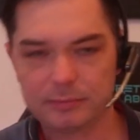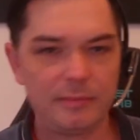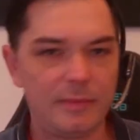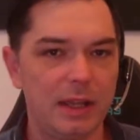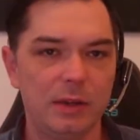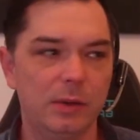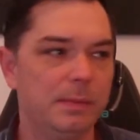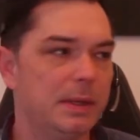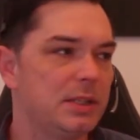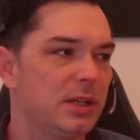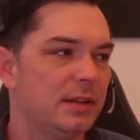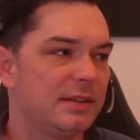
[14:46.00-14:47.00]
you'll be
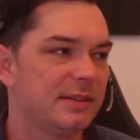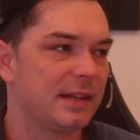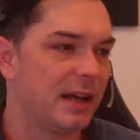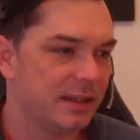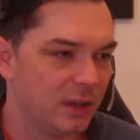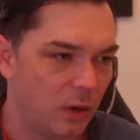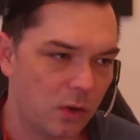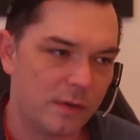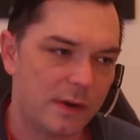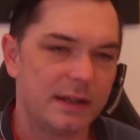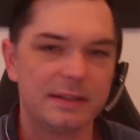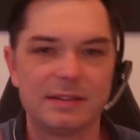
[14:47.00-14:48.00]
just starting over
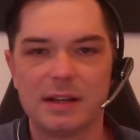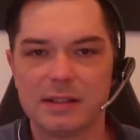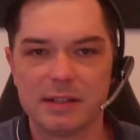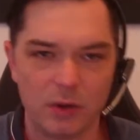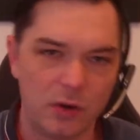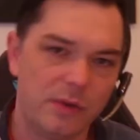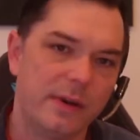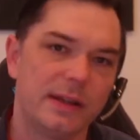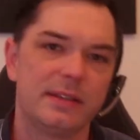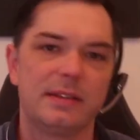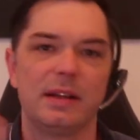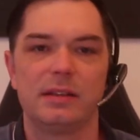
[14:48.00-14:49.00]
and starting over and
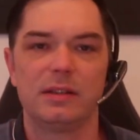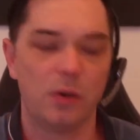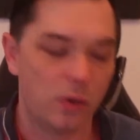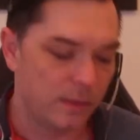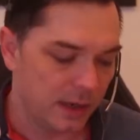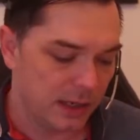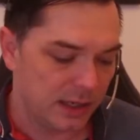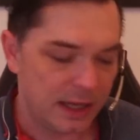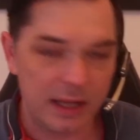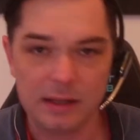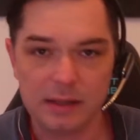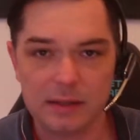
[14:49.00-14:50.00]
starting over
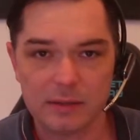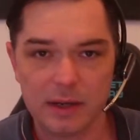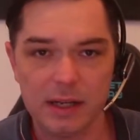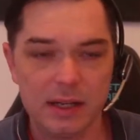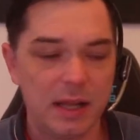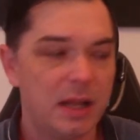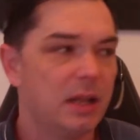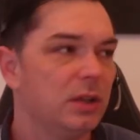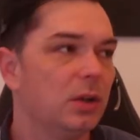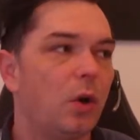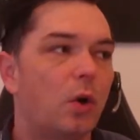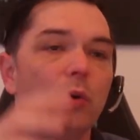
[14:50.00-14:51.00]
again, right?
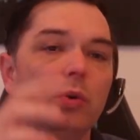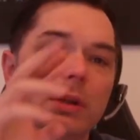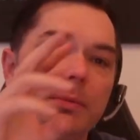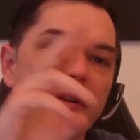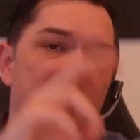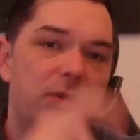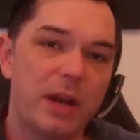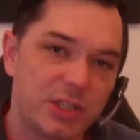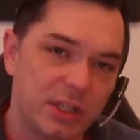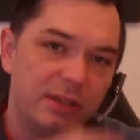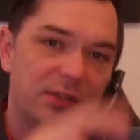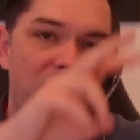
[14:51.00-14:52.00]
You'll only be
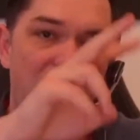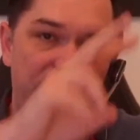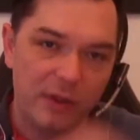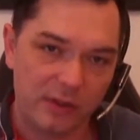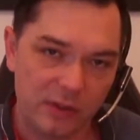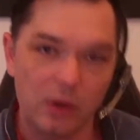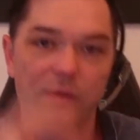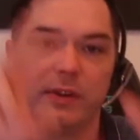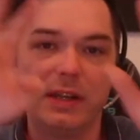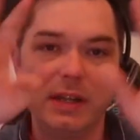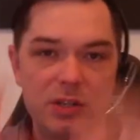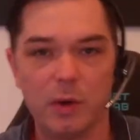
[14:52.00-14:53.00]
scratching the surface of
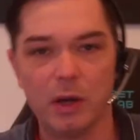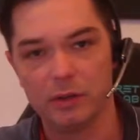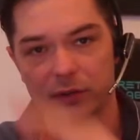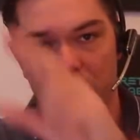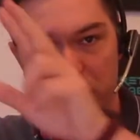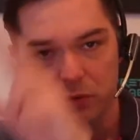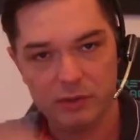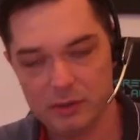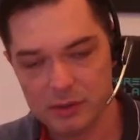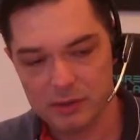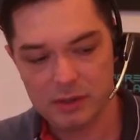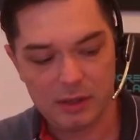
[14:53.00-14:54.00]
each one of those,
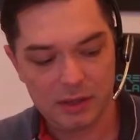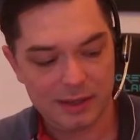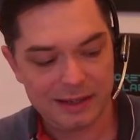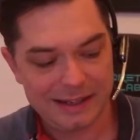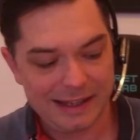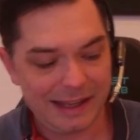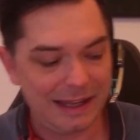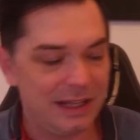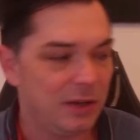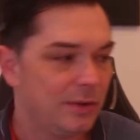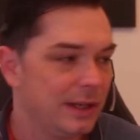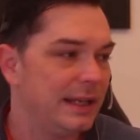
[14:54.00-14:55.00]
and
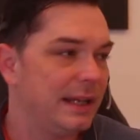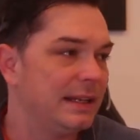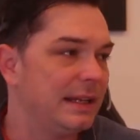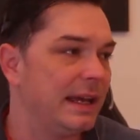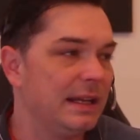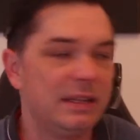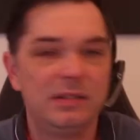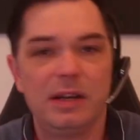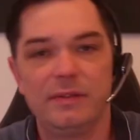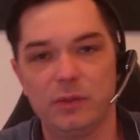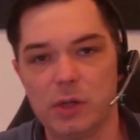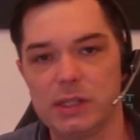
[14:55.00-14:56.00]
you really, at the end, you
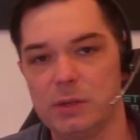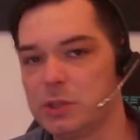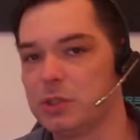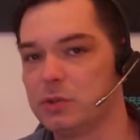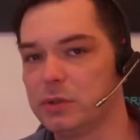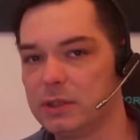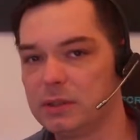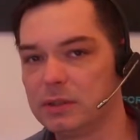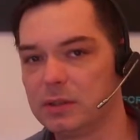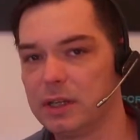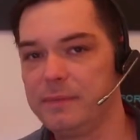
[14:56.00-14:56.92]
have no idea what you're doing. Okay,